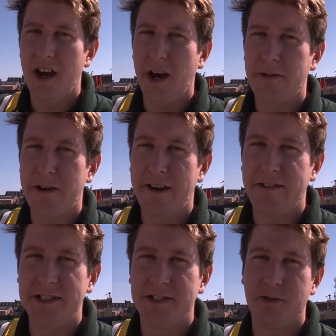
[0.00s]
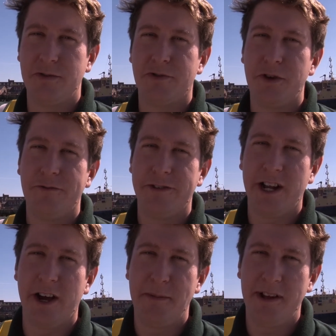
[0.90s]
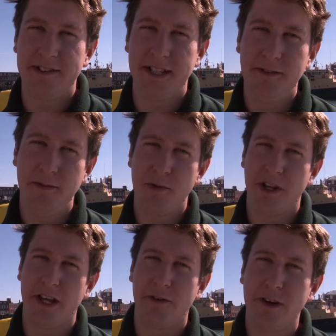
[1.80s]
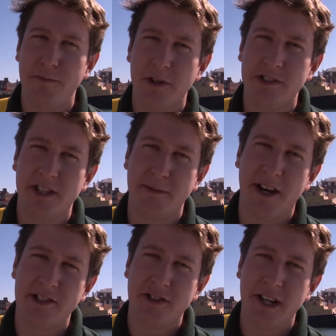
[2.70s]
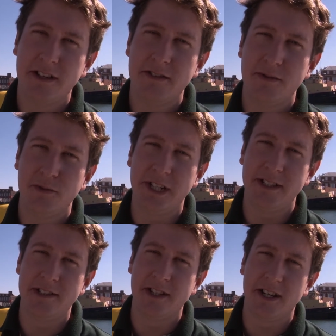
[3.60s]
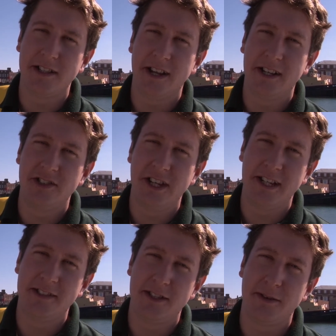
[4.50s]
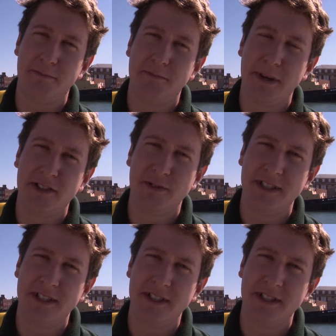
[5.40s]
Other areas to improve reliability were the reef points on the mast track. We designed and engineered some metal